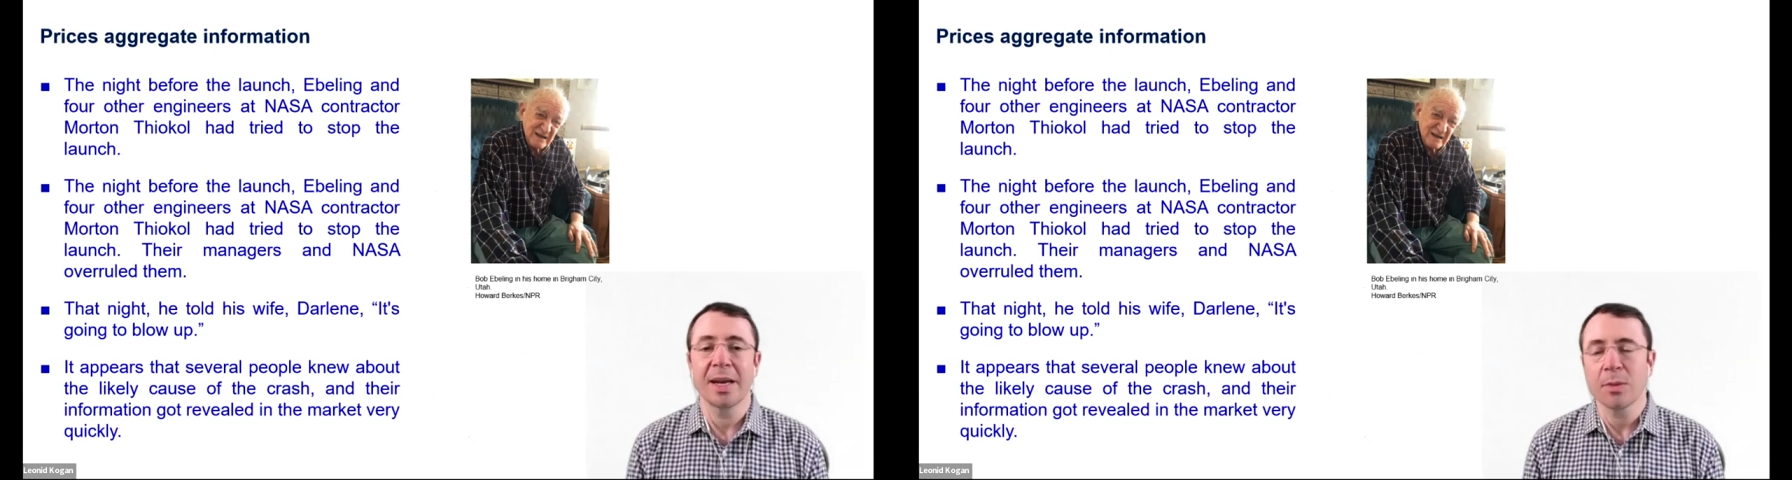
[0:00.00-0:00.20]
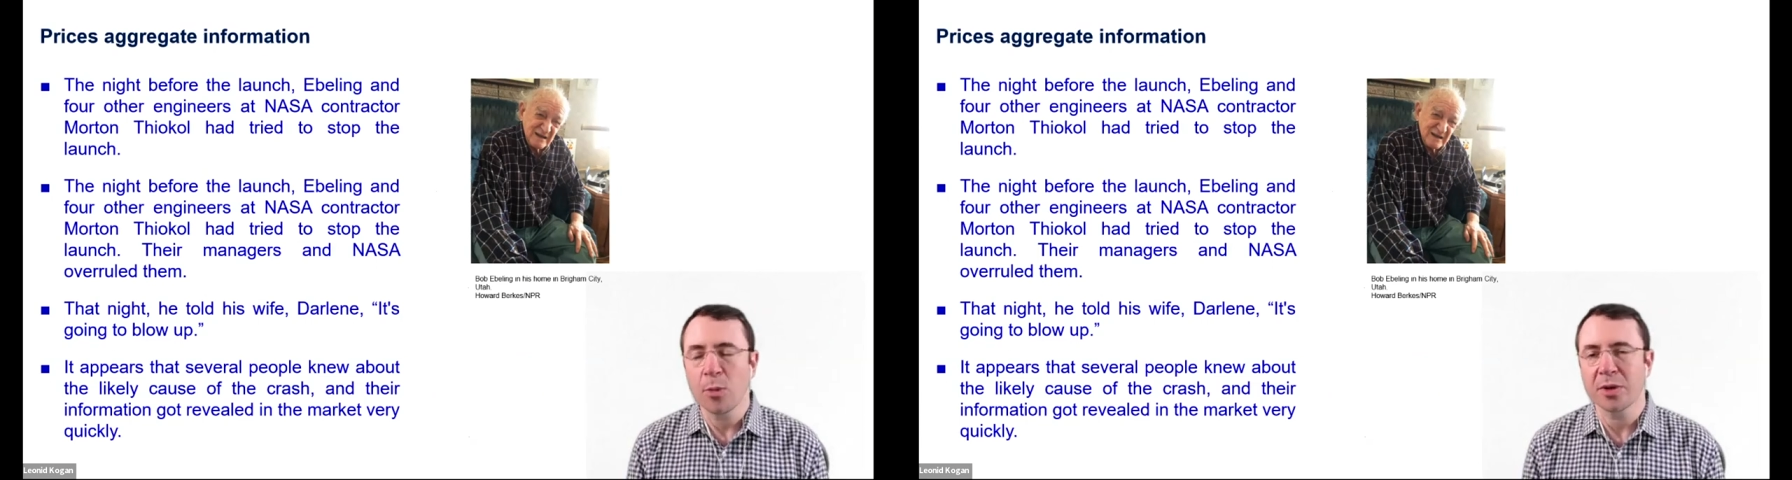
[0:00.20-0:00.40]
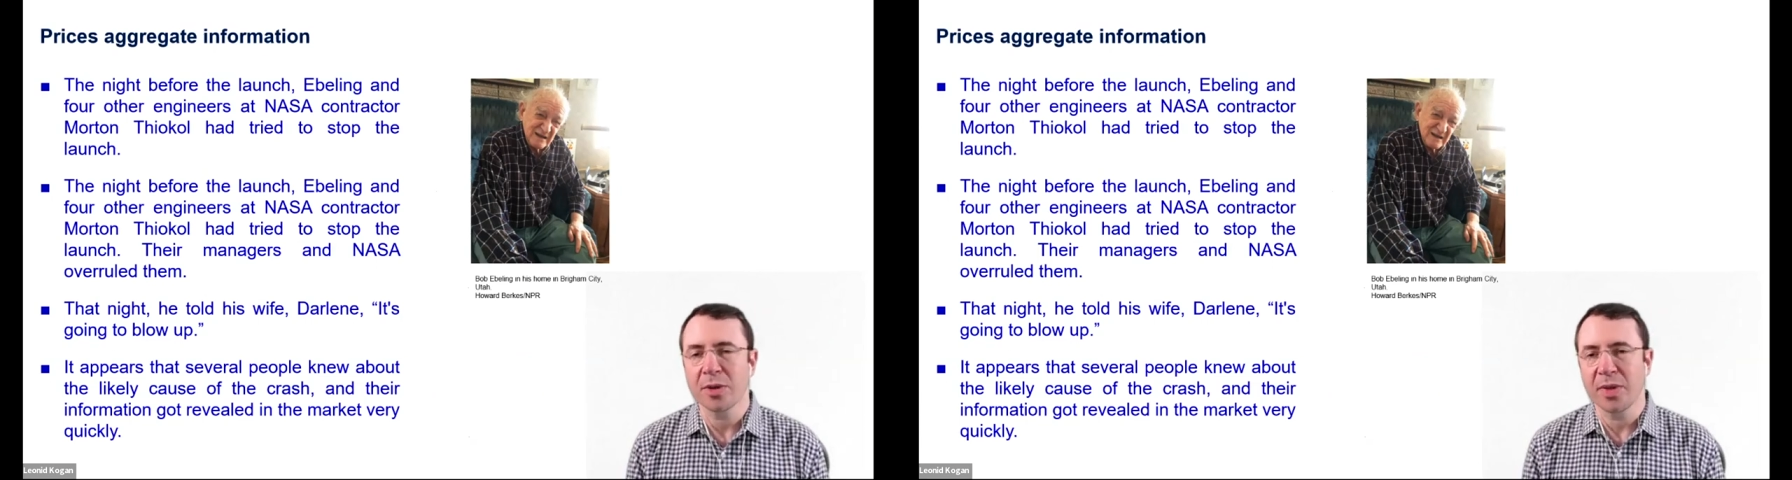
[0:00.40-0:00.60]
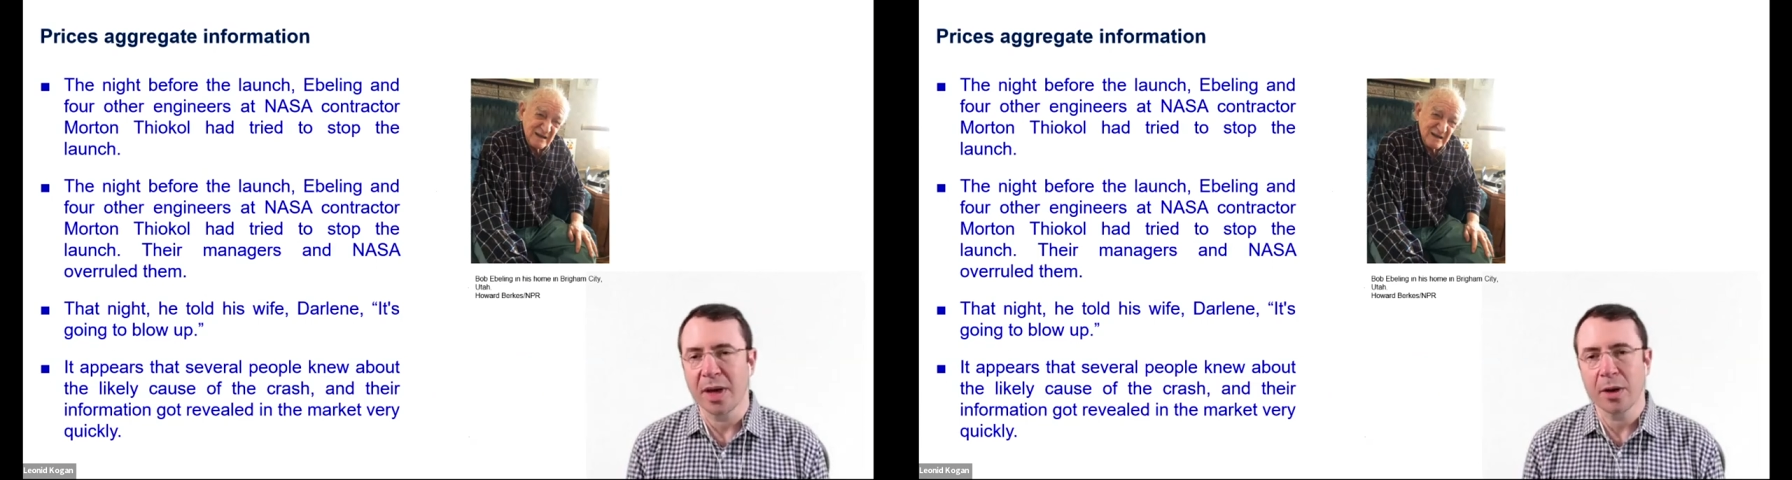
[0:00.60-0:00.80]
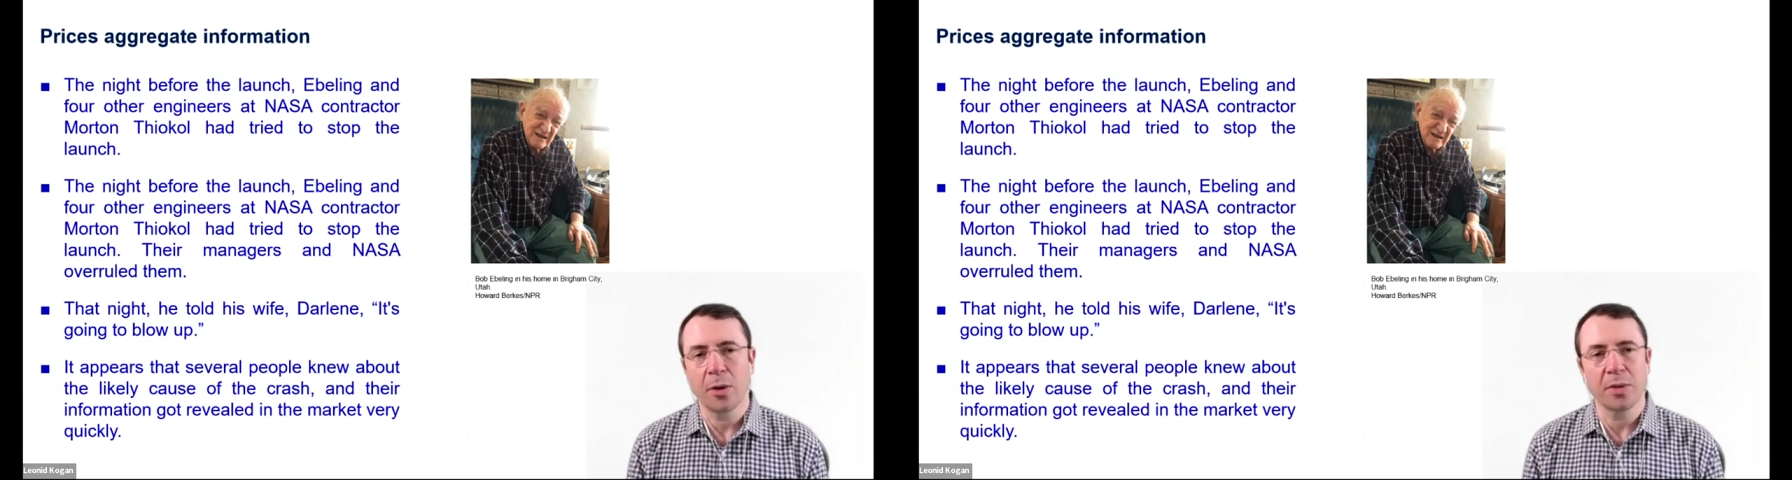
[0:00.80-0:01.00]
at Morton
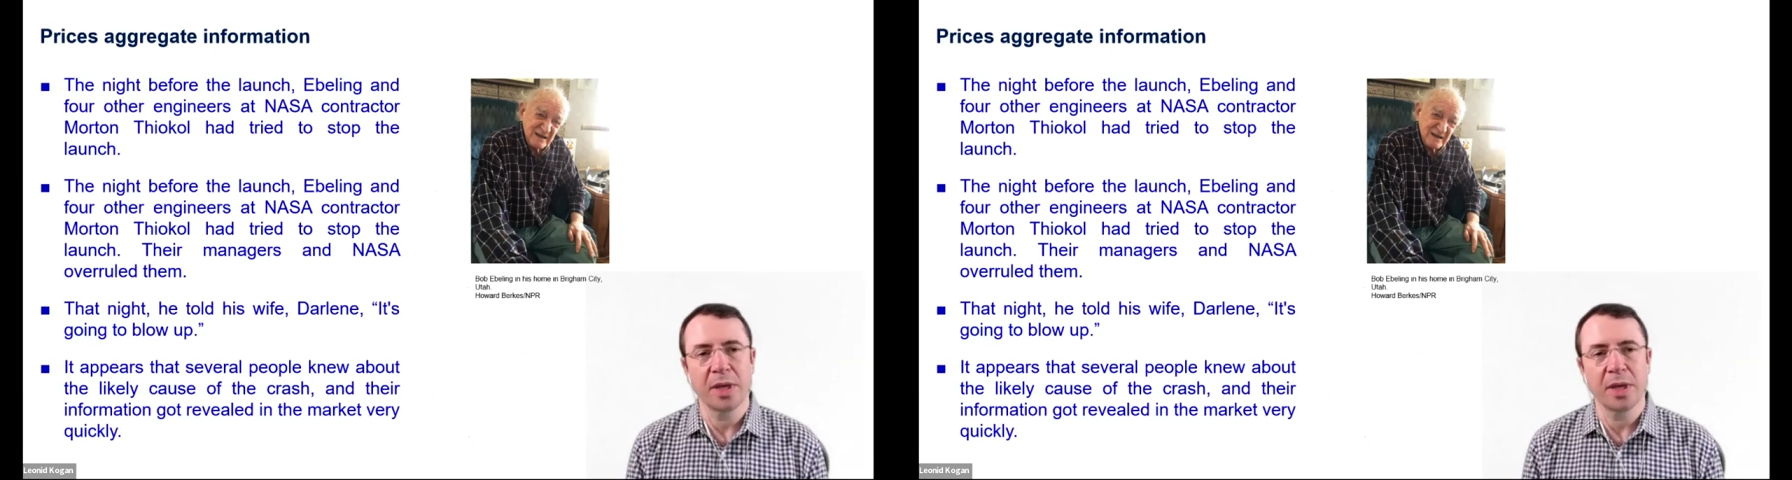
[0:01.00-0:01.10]
Thiokol,